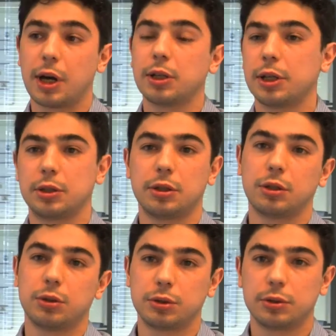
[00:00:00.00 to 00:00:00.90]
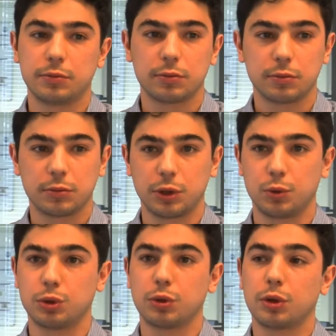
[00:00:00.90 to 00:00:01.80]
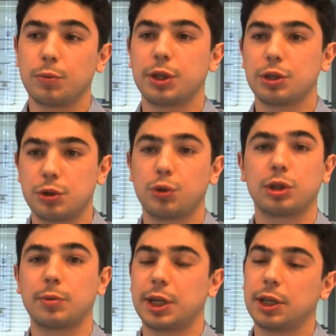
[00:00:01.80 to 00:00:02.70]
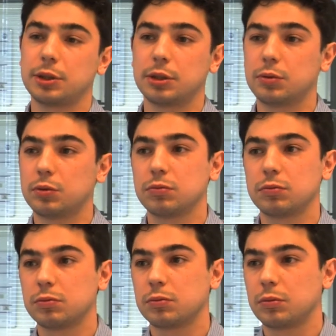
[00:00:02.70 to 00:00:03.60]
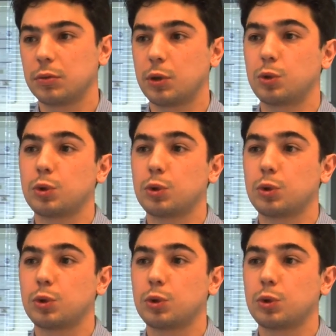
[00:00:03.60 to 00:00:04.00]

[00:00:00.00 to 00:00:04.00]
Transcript: I liked it a lot. It was on computational contact mechanics. It, it